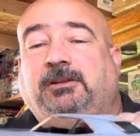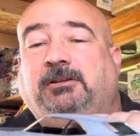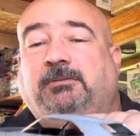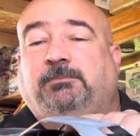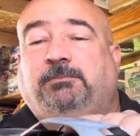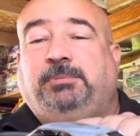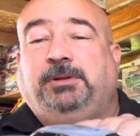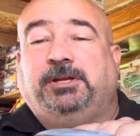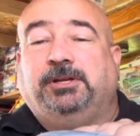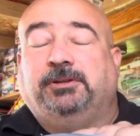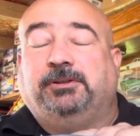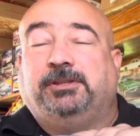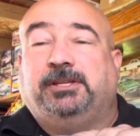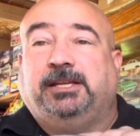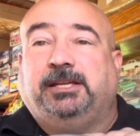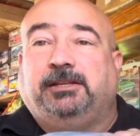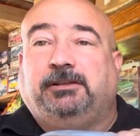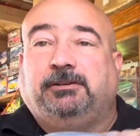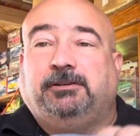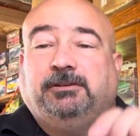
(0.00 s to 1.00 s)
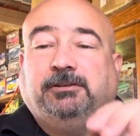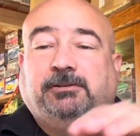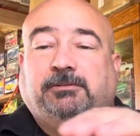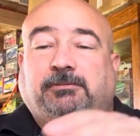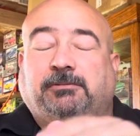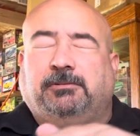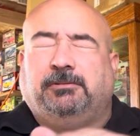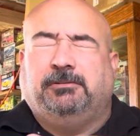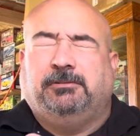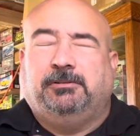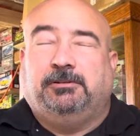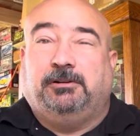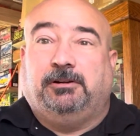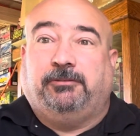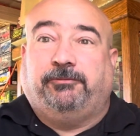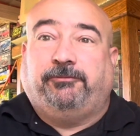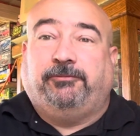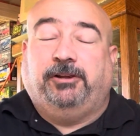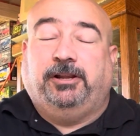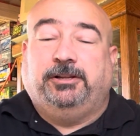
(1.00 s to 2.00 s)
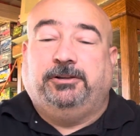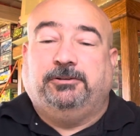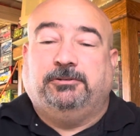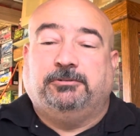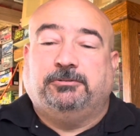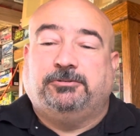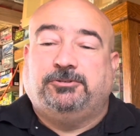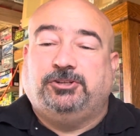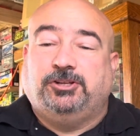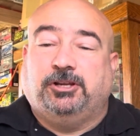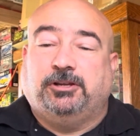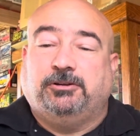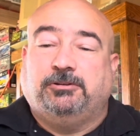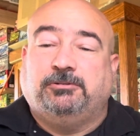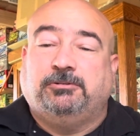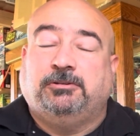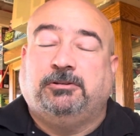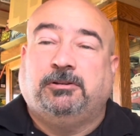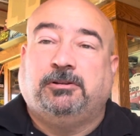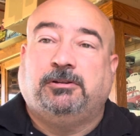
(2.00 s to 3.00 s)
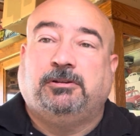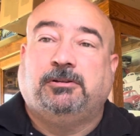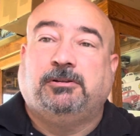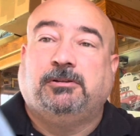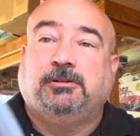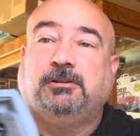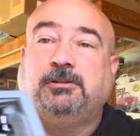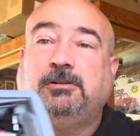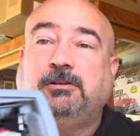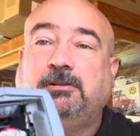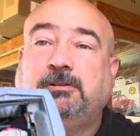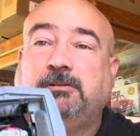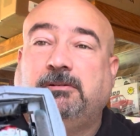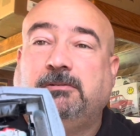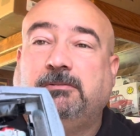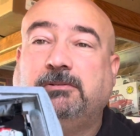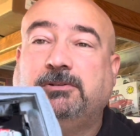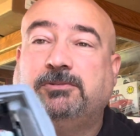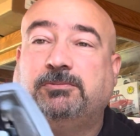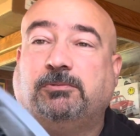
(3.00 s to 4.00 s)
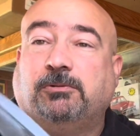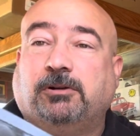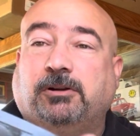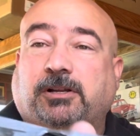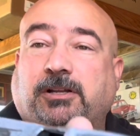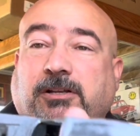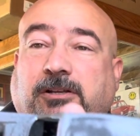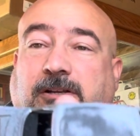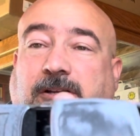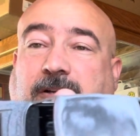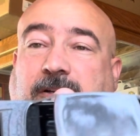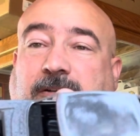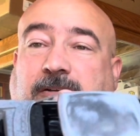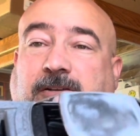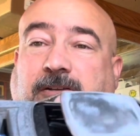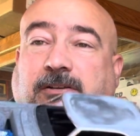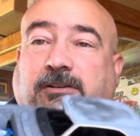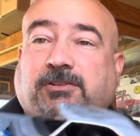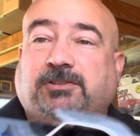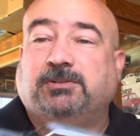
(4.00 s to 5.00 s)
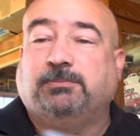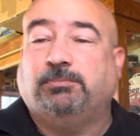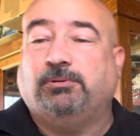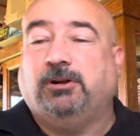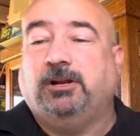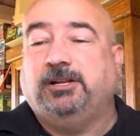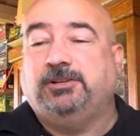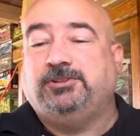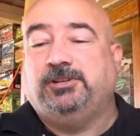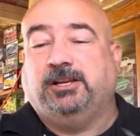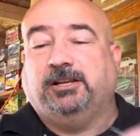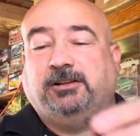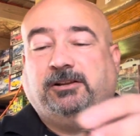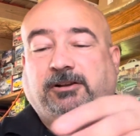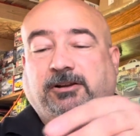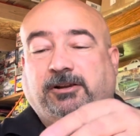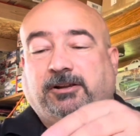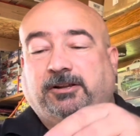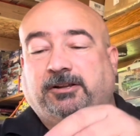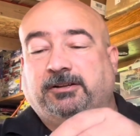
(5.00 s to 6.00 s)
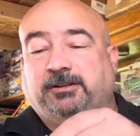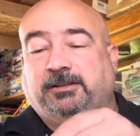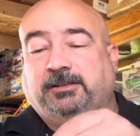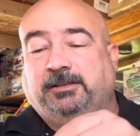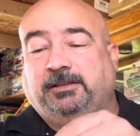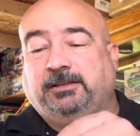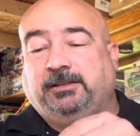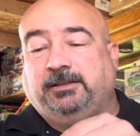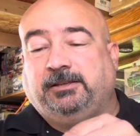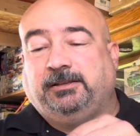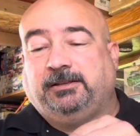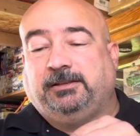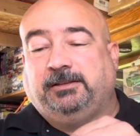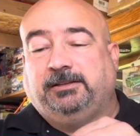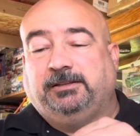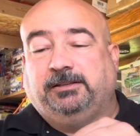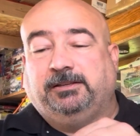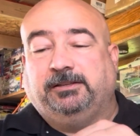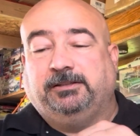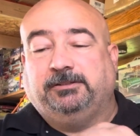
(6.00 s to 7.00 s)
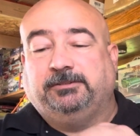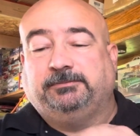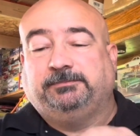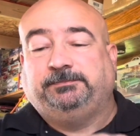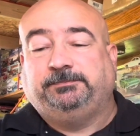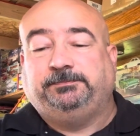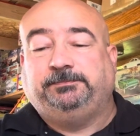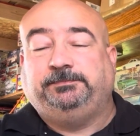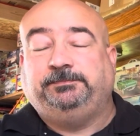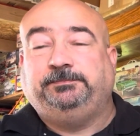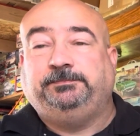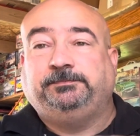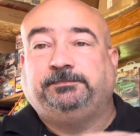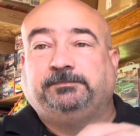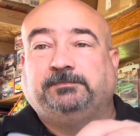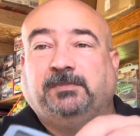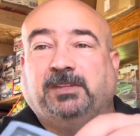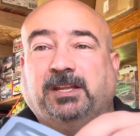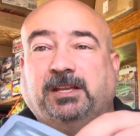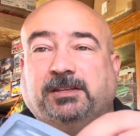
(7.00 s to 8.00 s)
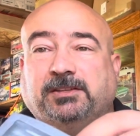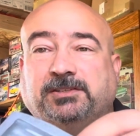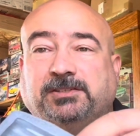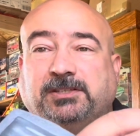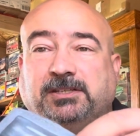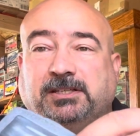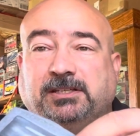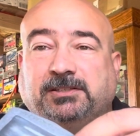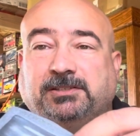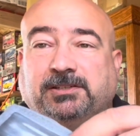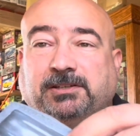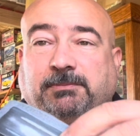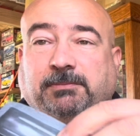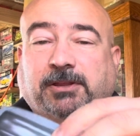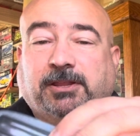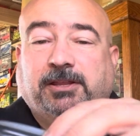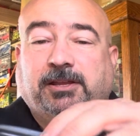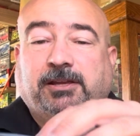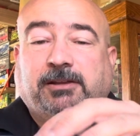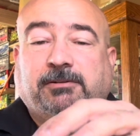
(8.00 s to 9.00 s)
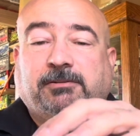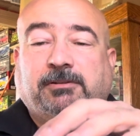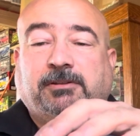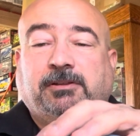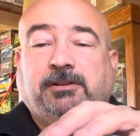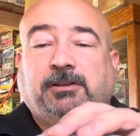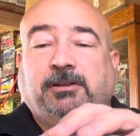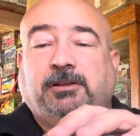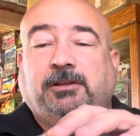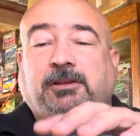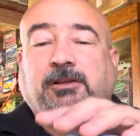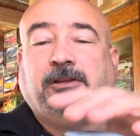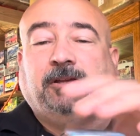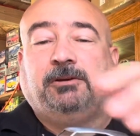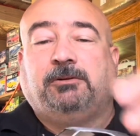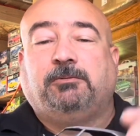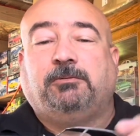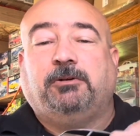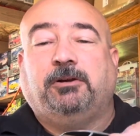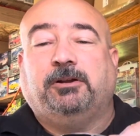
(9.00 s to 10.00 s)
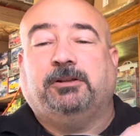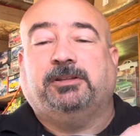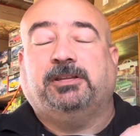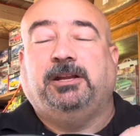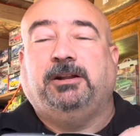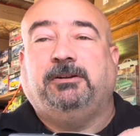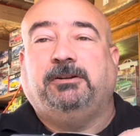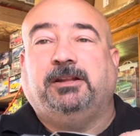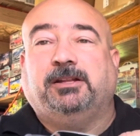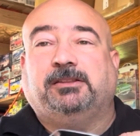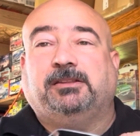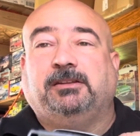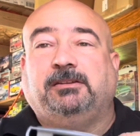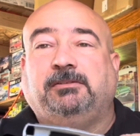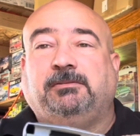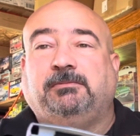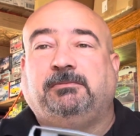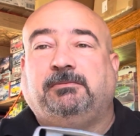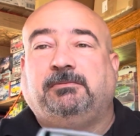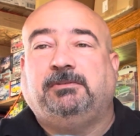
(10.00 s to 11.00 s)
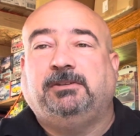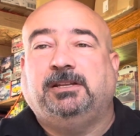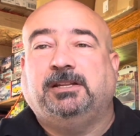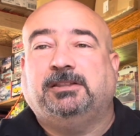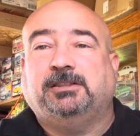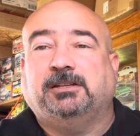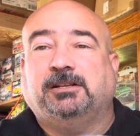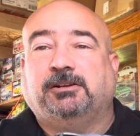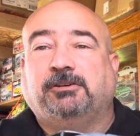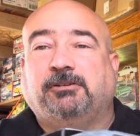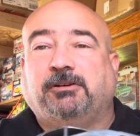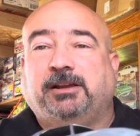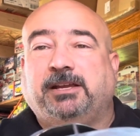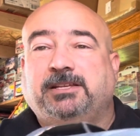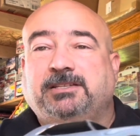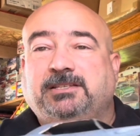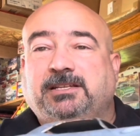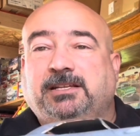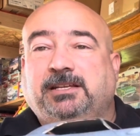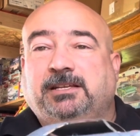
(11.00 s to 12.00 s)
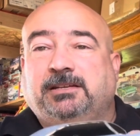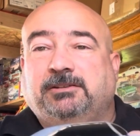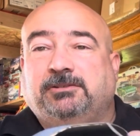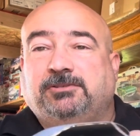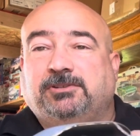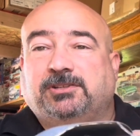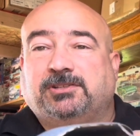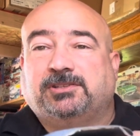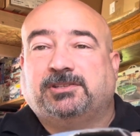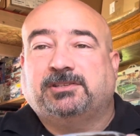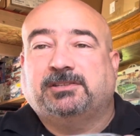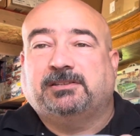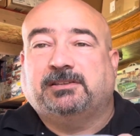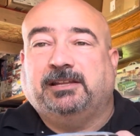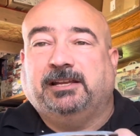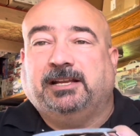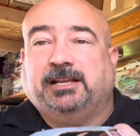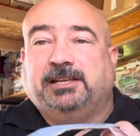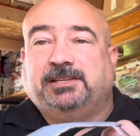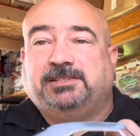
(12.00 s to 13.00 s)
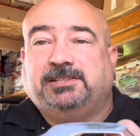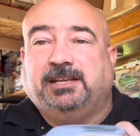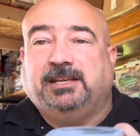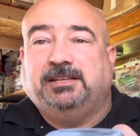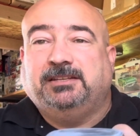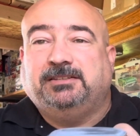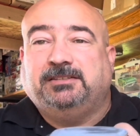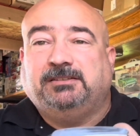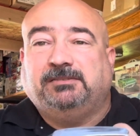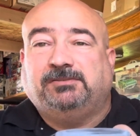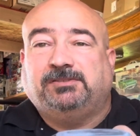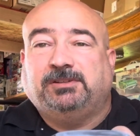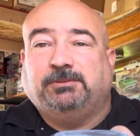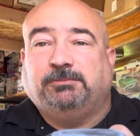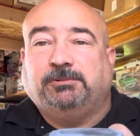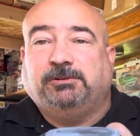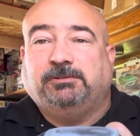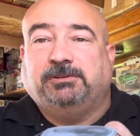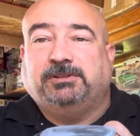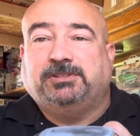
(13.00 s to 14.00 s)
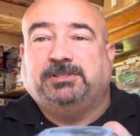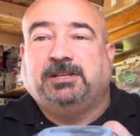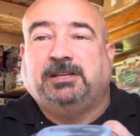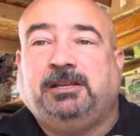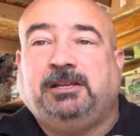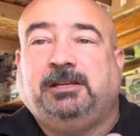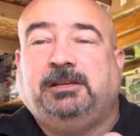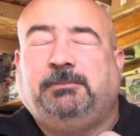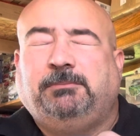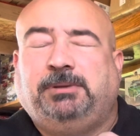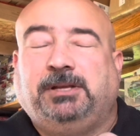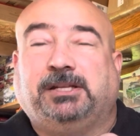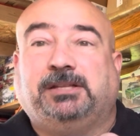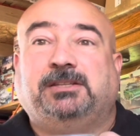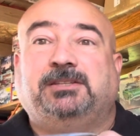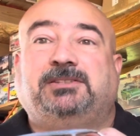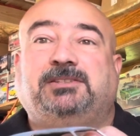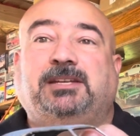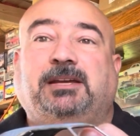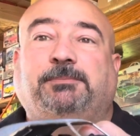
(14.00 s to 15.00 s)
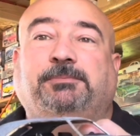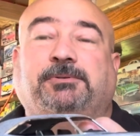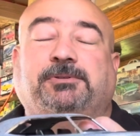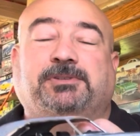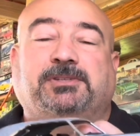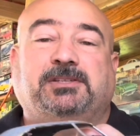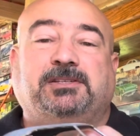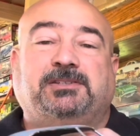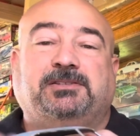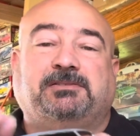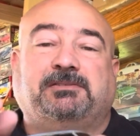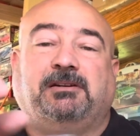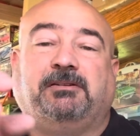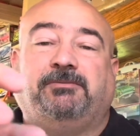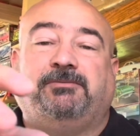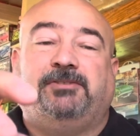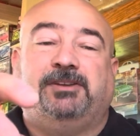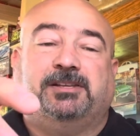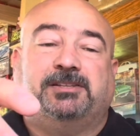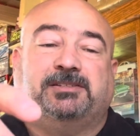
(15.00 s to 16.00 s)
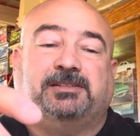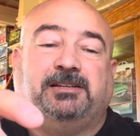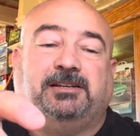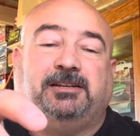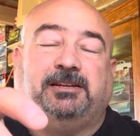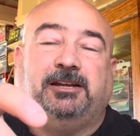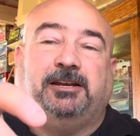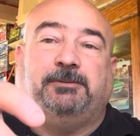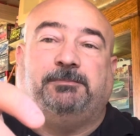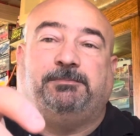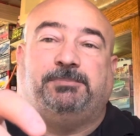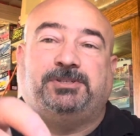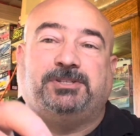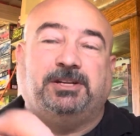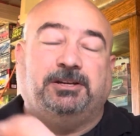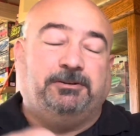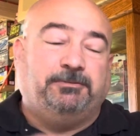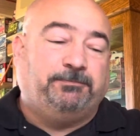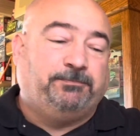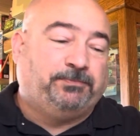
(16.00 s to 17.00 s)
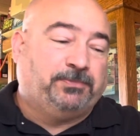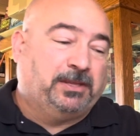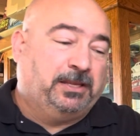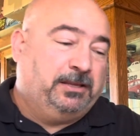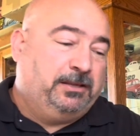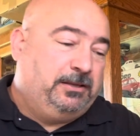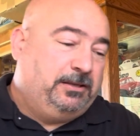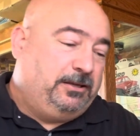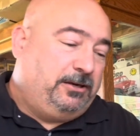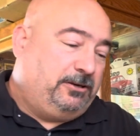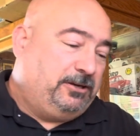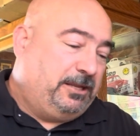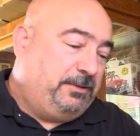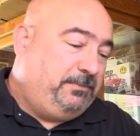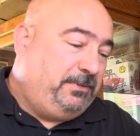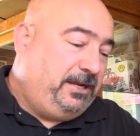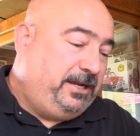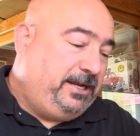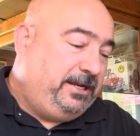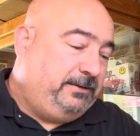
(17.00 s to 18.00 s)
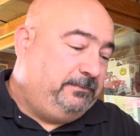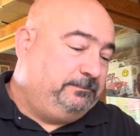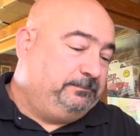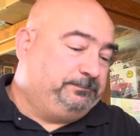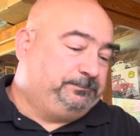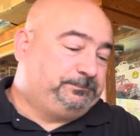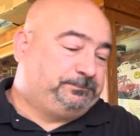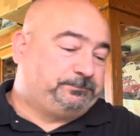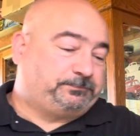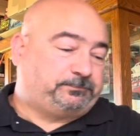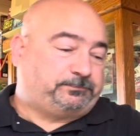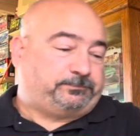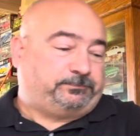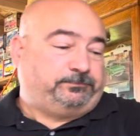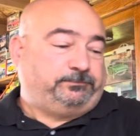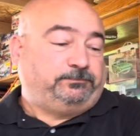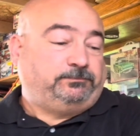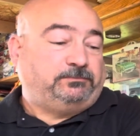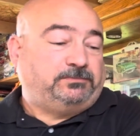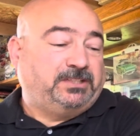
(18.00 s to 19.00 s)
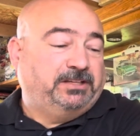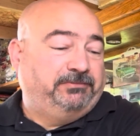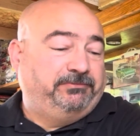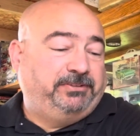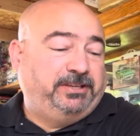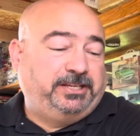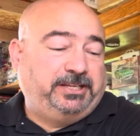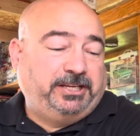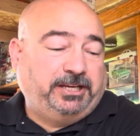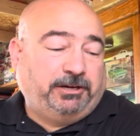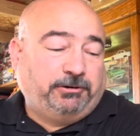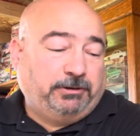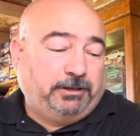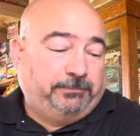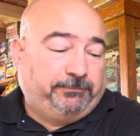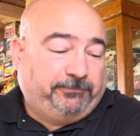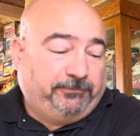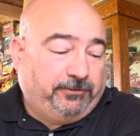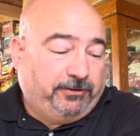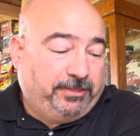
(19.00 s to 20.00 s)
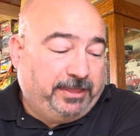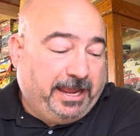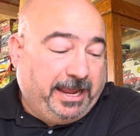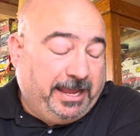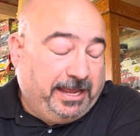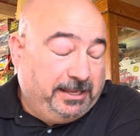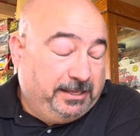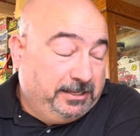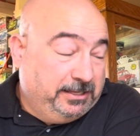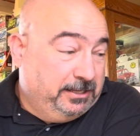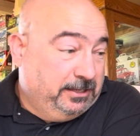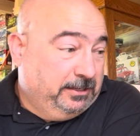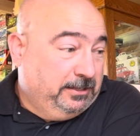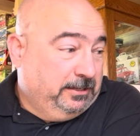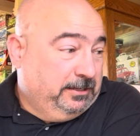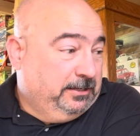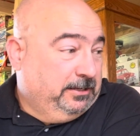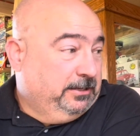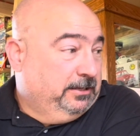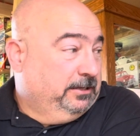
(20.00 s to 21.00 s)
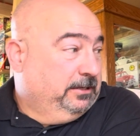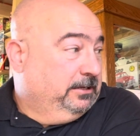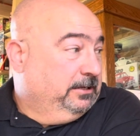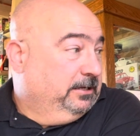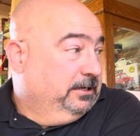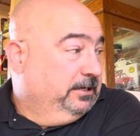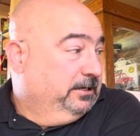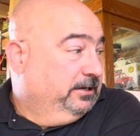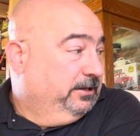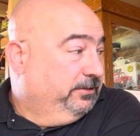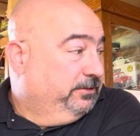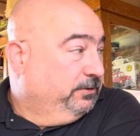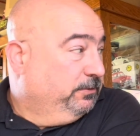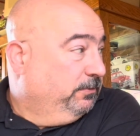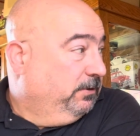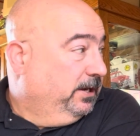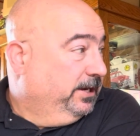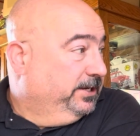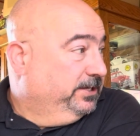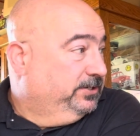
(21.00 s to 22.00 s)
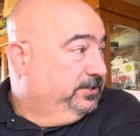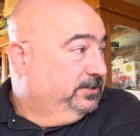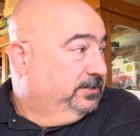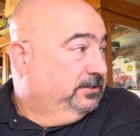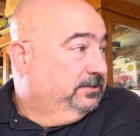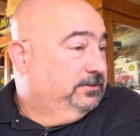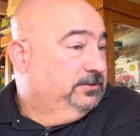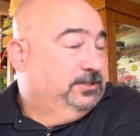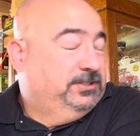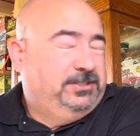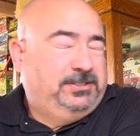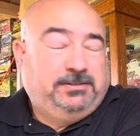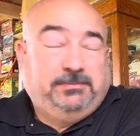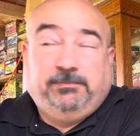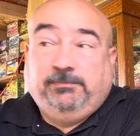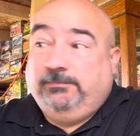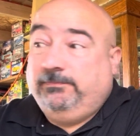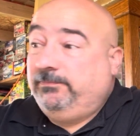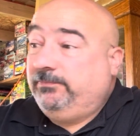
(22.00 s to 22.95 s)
build that our friend Old Joe was working on. It's a project car. You'll see some of the work there. Nothing crazy. Just like I said, as if someone was picked this up and was going to start fixing it up. So I'll get my video up for that. And otherwise, just some